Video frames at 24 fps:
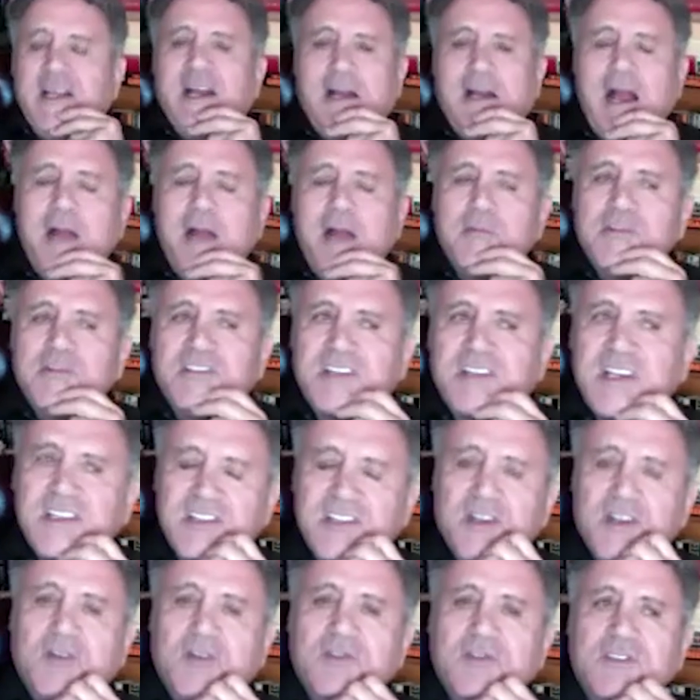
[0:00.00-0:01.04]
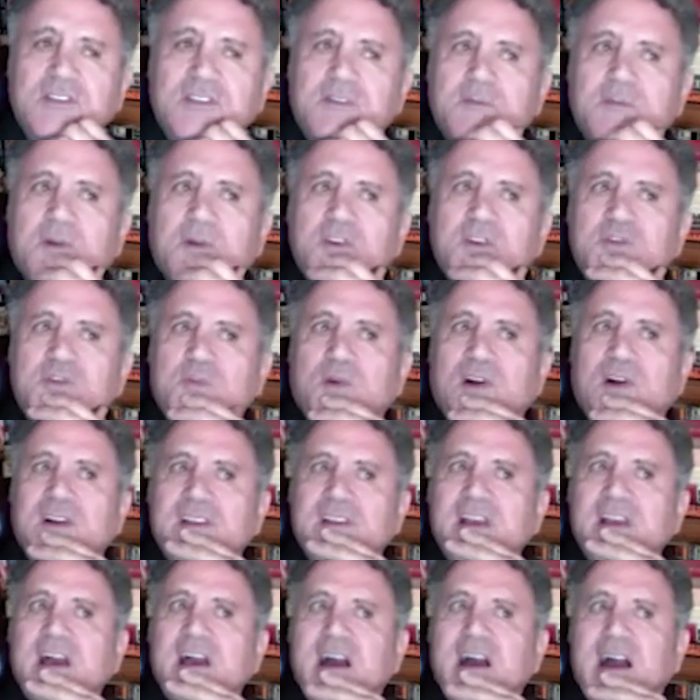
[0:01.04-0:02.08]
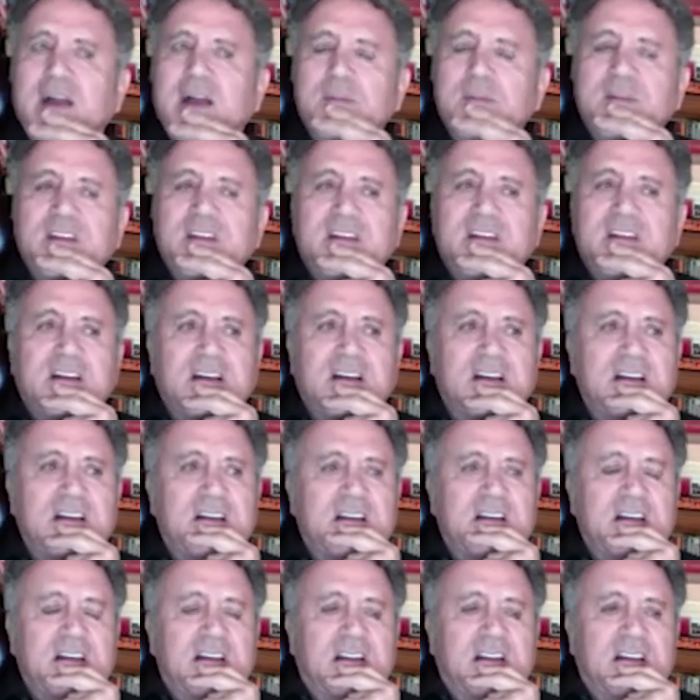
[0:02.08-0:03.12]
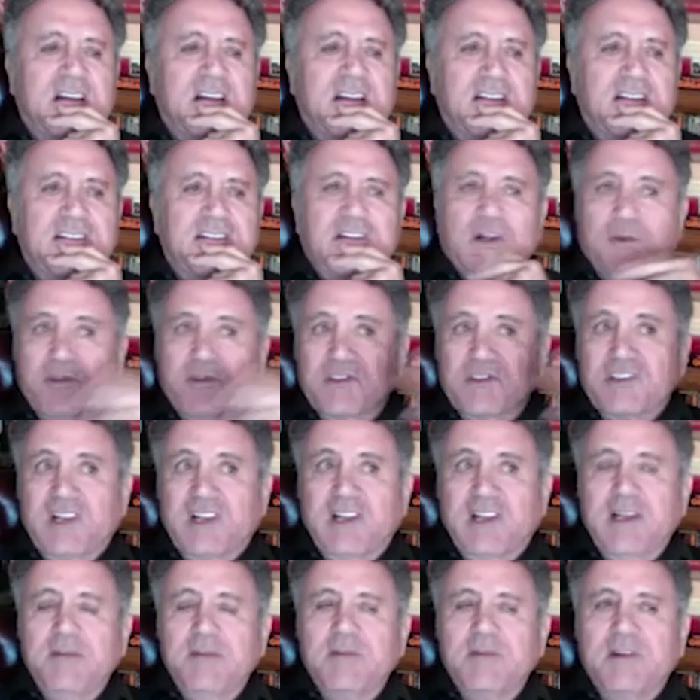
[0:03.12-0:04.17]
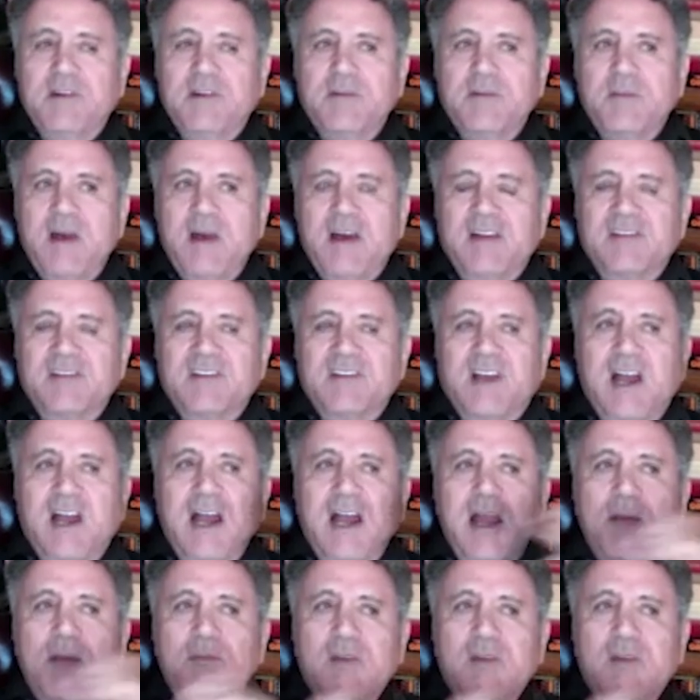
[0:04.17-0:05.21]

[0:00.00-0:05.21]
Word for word: I would say so to the most part. Yeah, I mean, uh, uh, you know, there's a limited amount of time.